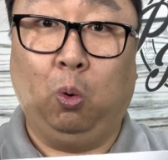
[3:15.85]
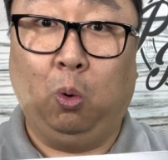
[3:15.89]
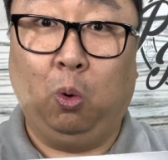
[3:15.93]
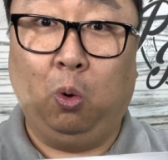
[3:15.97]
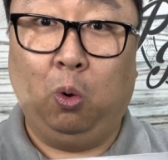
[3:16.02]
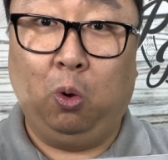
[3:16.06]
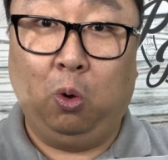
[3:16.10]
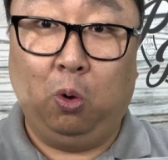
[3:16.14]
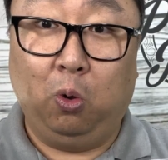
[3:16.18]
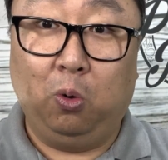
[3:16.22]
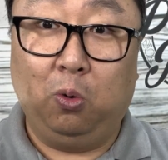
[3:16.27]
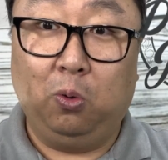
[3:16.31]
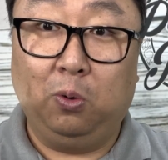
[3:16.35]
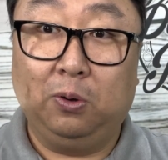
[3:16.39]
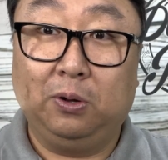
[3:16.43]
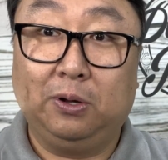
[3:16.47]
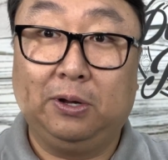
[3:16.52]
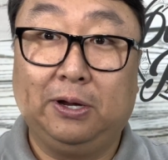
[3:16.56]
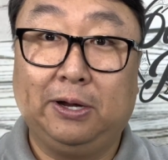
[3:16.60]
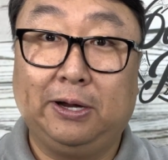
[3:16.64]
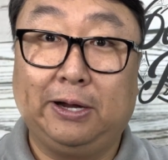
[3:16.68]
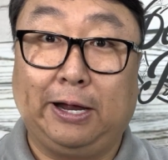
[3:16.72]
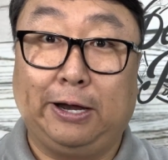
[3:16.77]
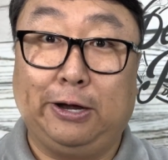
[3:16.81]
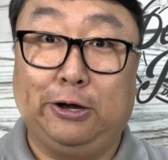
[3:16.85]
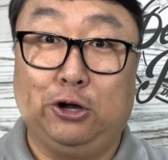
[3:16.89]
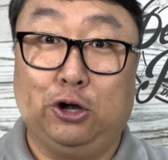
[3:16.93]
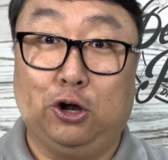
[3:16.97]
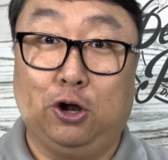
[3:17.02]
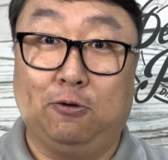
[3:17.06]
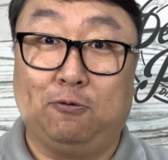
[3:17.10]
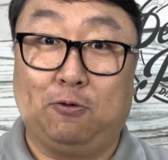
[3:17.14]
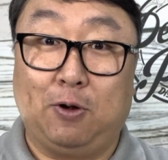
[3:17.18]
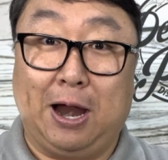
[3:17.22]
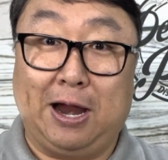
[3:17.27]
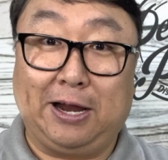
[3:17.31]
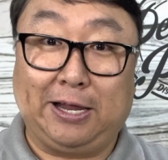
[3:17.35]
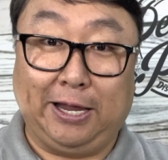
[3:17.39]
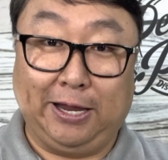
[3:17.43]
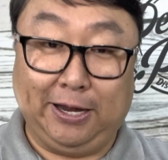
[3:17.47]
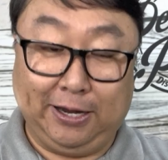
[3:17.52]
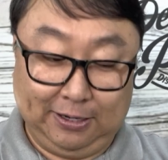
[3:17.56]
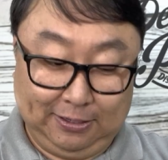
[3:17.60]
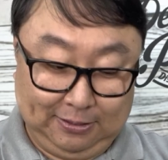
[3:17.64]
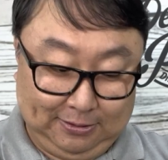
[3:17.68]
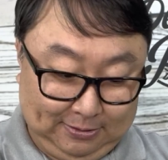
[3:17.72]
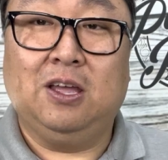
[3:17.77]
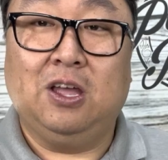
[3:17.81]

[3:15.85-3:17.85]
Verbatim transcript: Woohoo! Kind of nerve-wracking.